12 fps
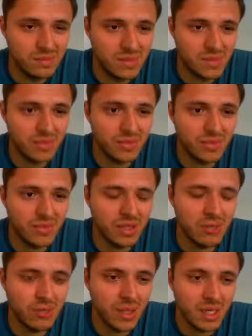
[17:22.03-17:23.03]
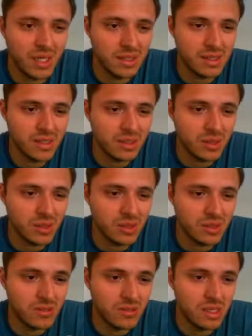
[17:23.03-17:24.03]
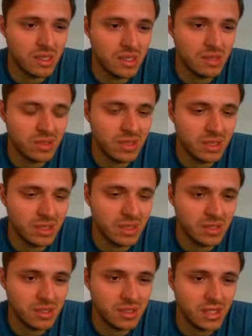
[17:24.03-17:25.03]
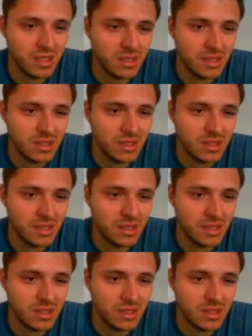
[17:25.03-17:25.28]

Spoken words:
It's not really working, is it? Because the knight takes on h6 check.